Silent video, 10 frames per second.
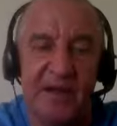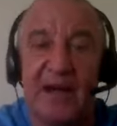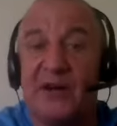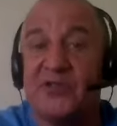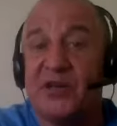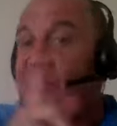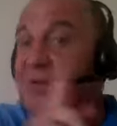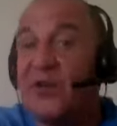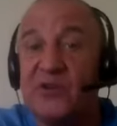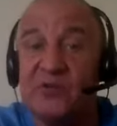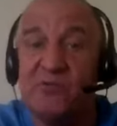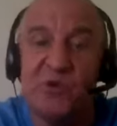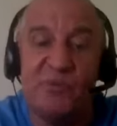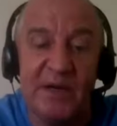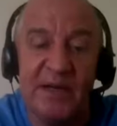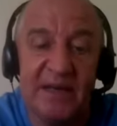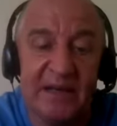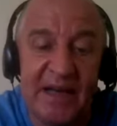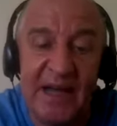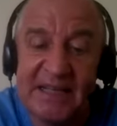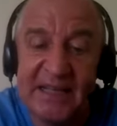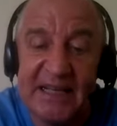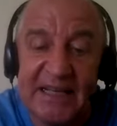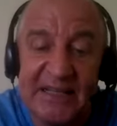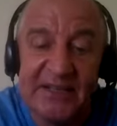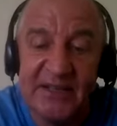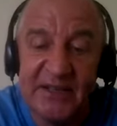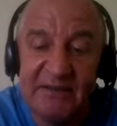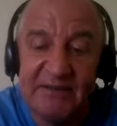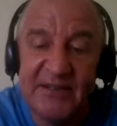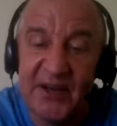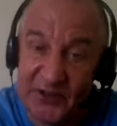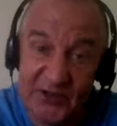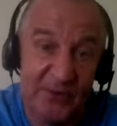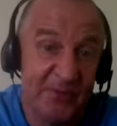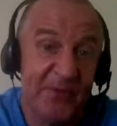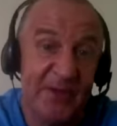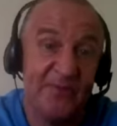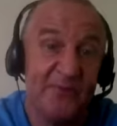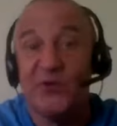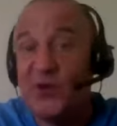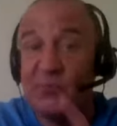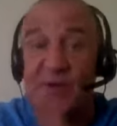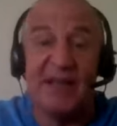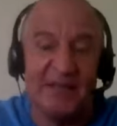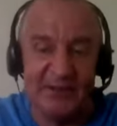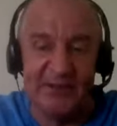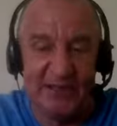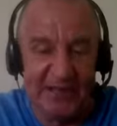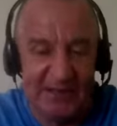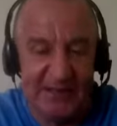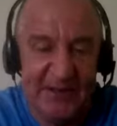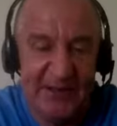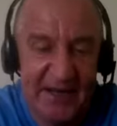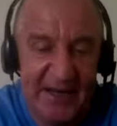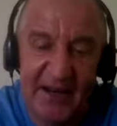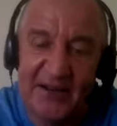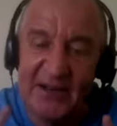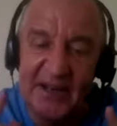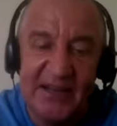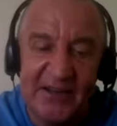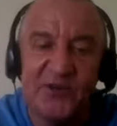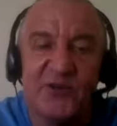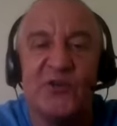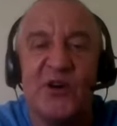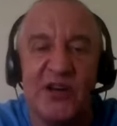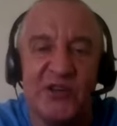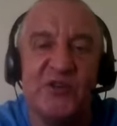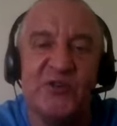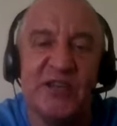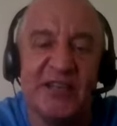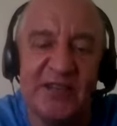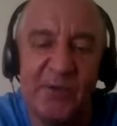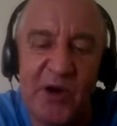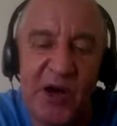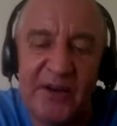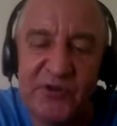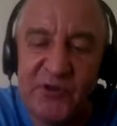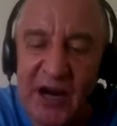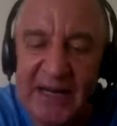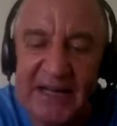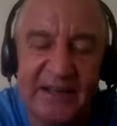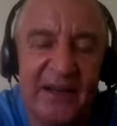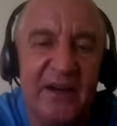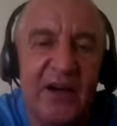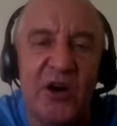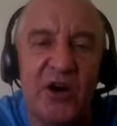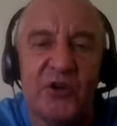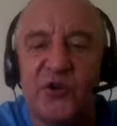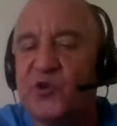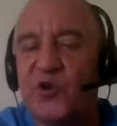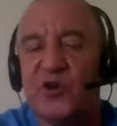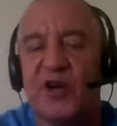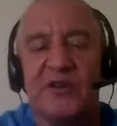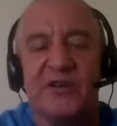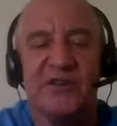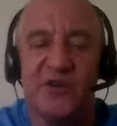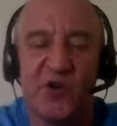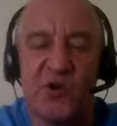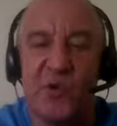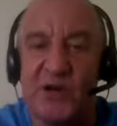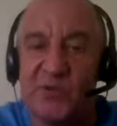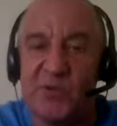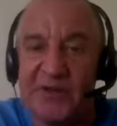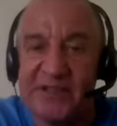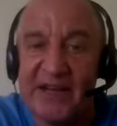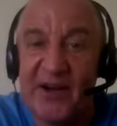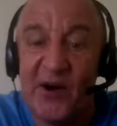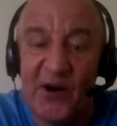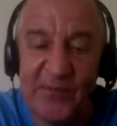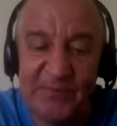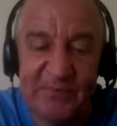Now, some of those will be getting leads, and some of them will not be getting you leads. And unless you're using some kind of tracking, you're not going to know which ones they are.